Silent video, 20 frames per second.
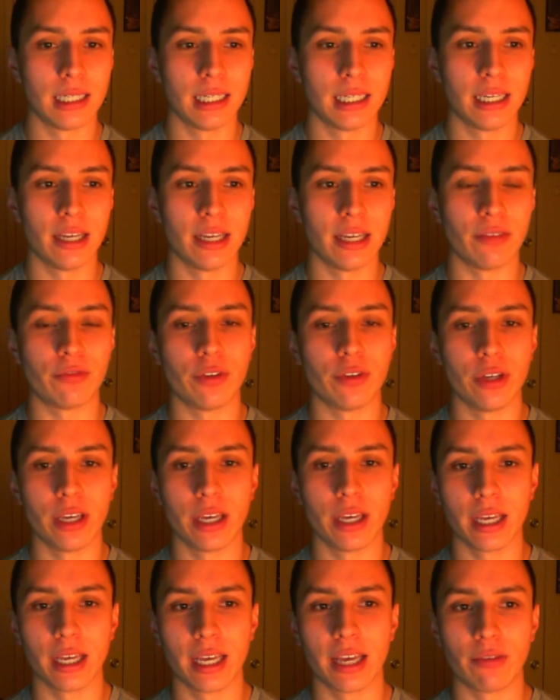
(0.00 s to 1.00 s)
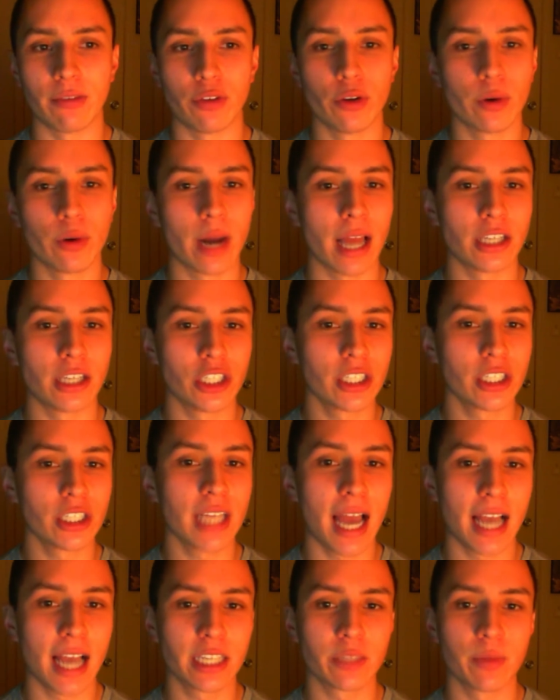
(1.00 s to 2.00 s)
if you were to just
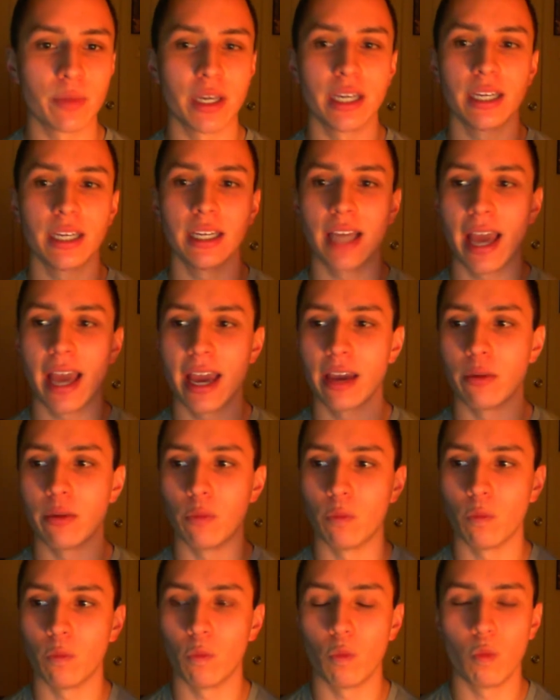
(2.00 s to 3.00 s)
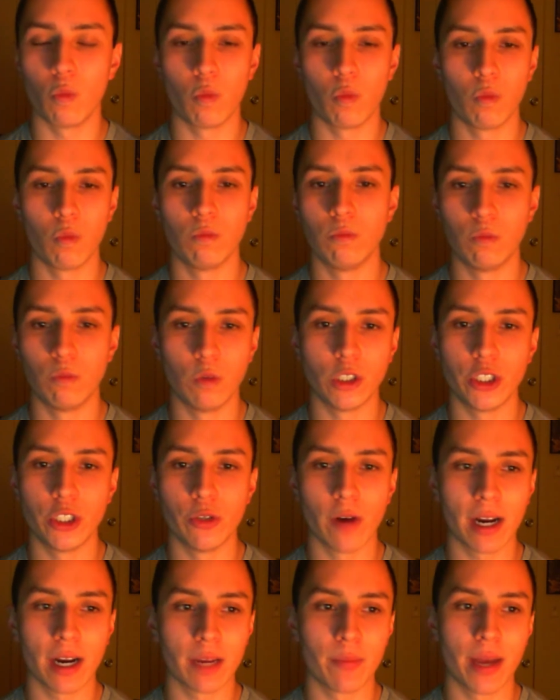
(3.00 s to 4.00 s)
ask me, hey, would you
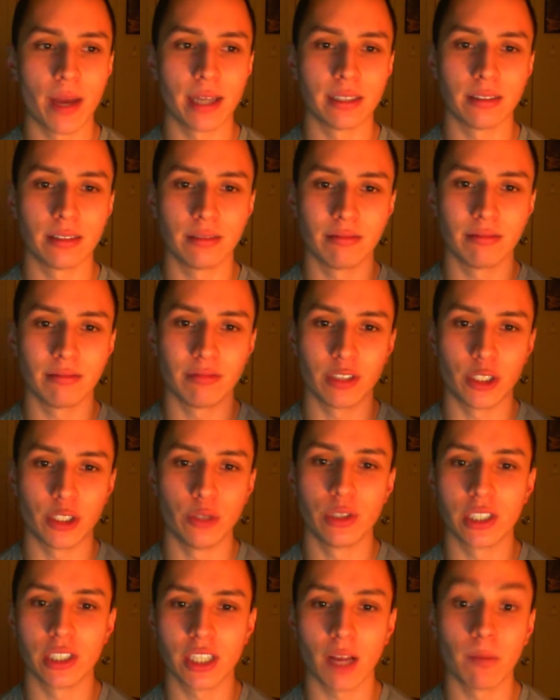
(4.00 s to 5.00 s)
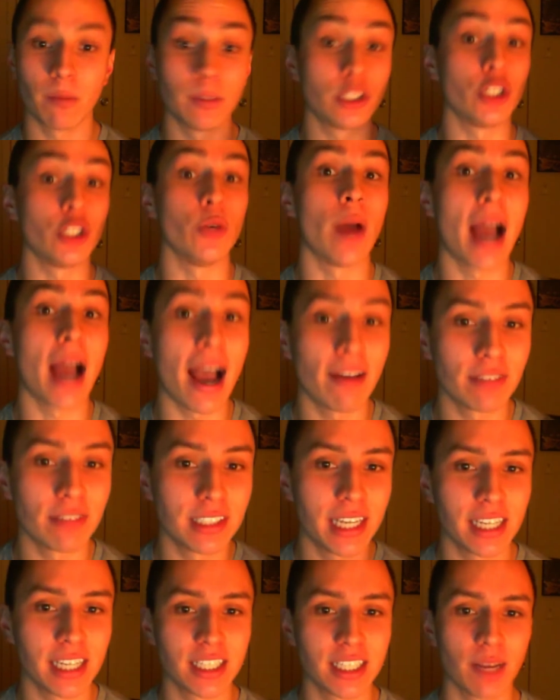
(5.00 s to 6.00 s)
recommend using supplements? Do you have to
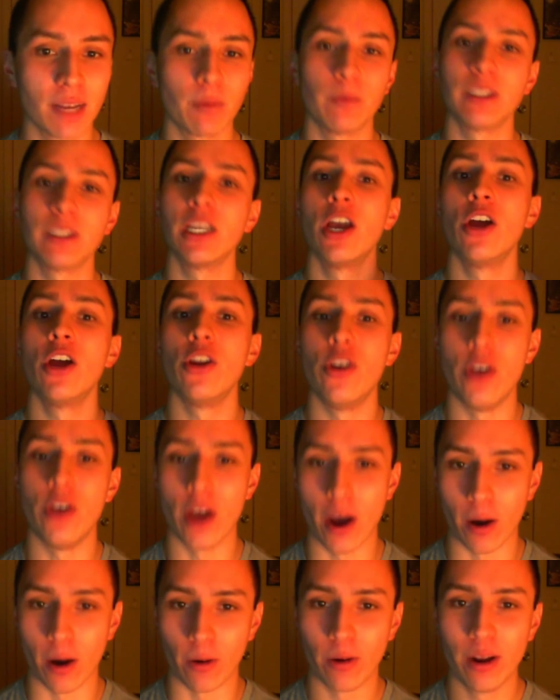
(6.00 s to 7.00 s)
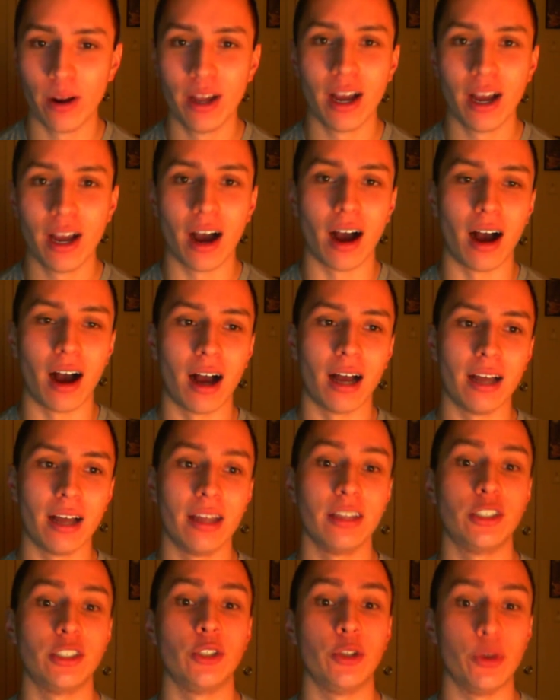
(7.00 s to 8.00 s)
take supplements? No.
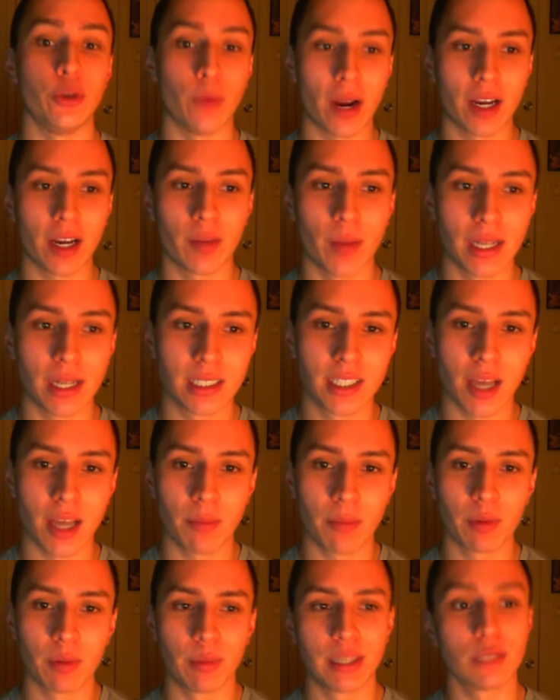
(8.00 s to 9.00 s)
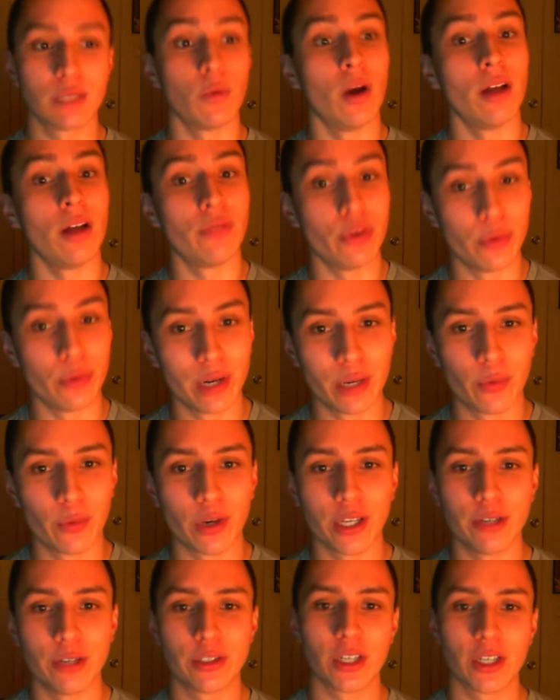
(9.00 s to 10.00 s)
Do you recommend supplements? Well, if you really want
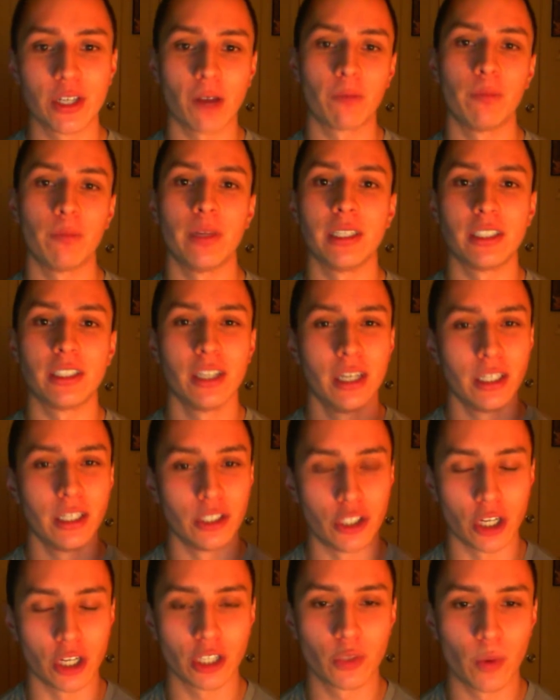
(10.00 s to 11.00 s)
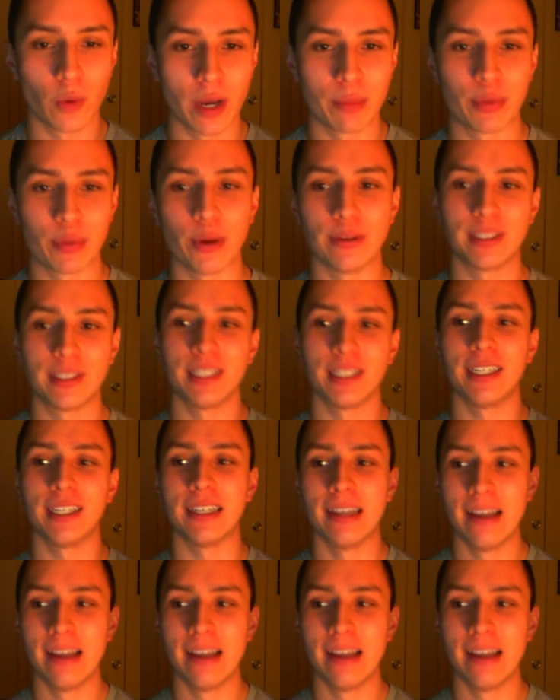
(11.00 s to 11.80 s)
to use supplements, just whey protein,